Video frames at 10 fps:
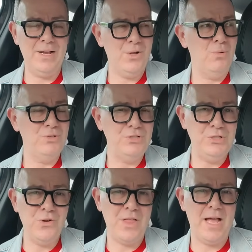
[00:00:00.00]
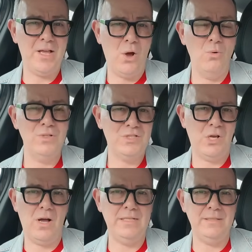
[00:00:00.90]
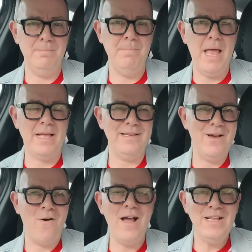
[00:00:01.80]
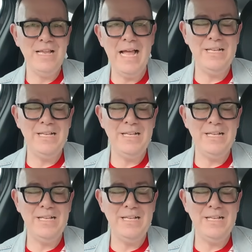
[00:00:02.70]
And of course, you've got that Cole's Titan mech. Now, I